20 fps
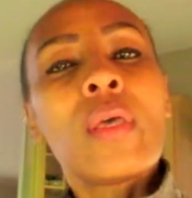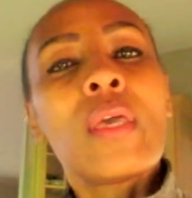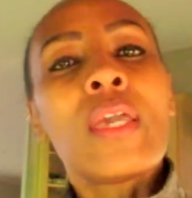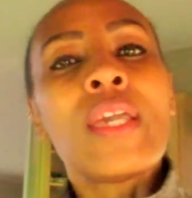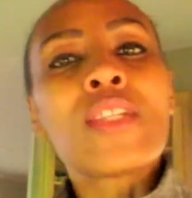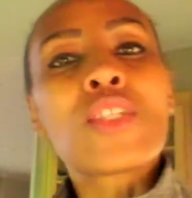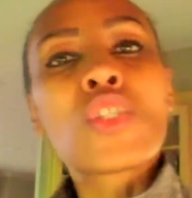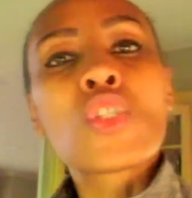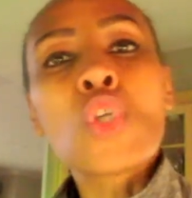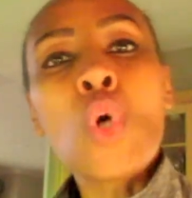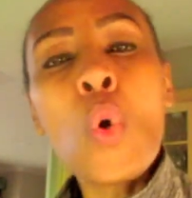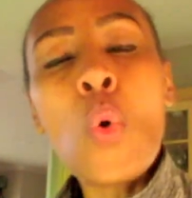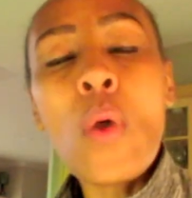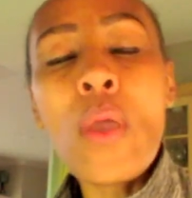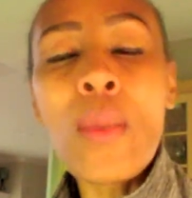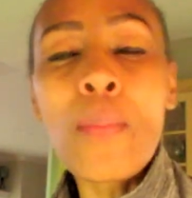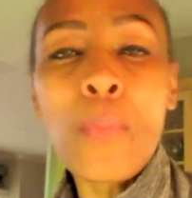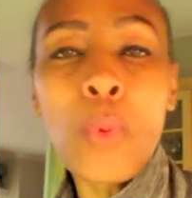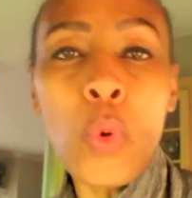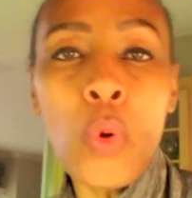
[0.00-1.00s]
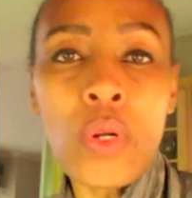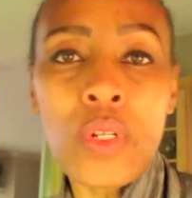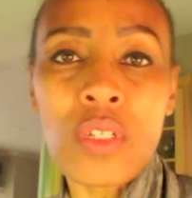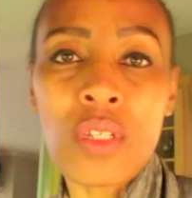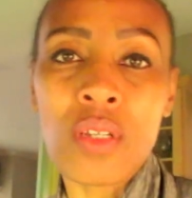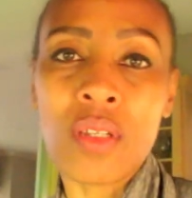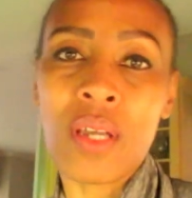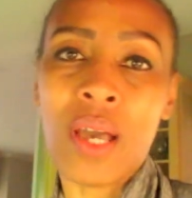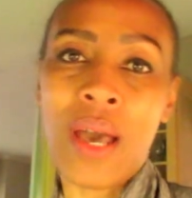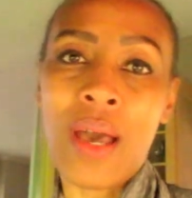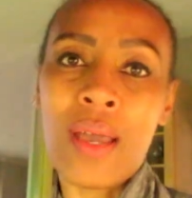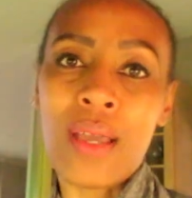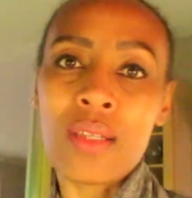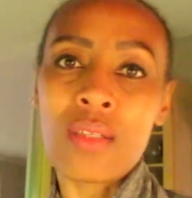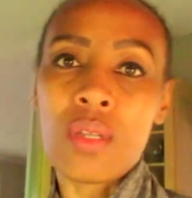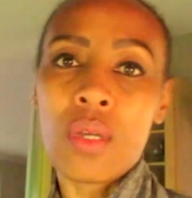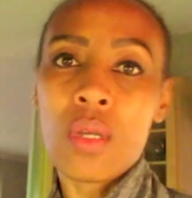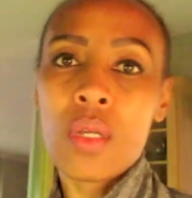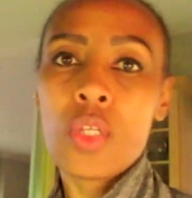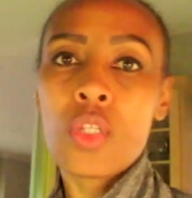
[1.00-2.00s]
it's so important, guys,